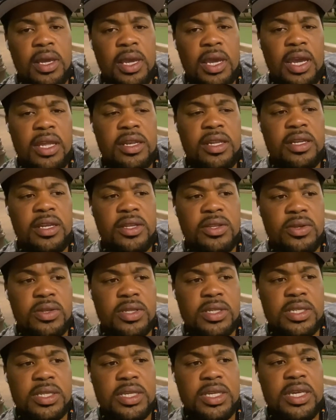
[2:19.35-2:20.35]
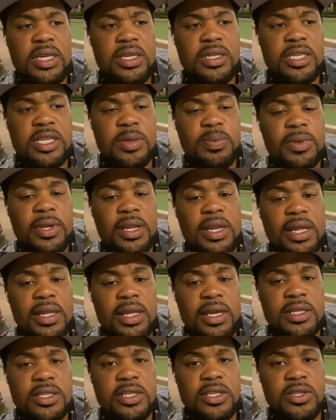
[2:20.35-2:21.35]
And another key tip that I
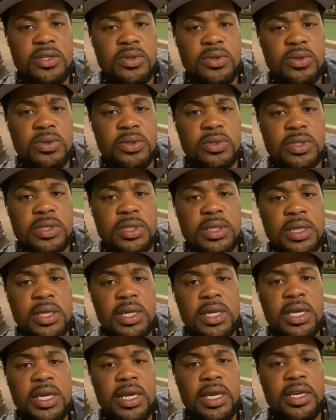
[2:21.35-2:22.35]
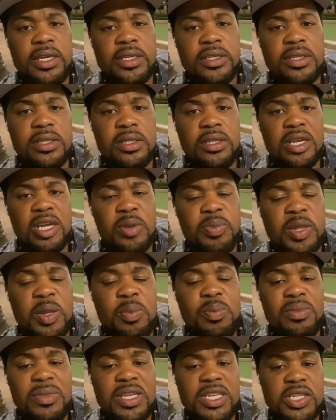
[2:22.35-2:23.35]
like to use is look up the
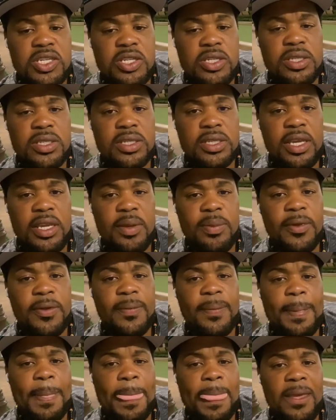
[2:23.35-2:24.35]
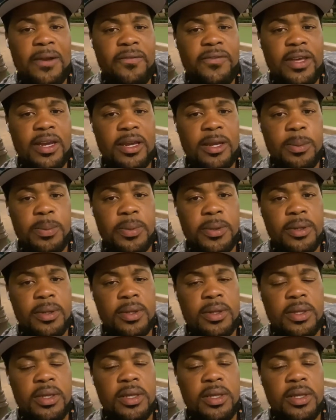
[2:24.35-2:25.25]
mission statement of that company.